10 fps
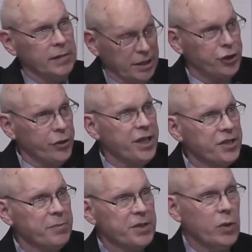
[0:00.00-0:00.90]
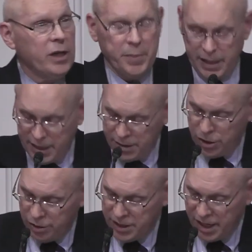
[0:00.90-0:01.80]
In Judaism as well, but in the
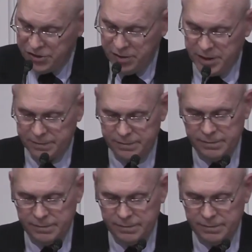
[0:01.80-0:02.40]
New Testament.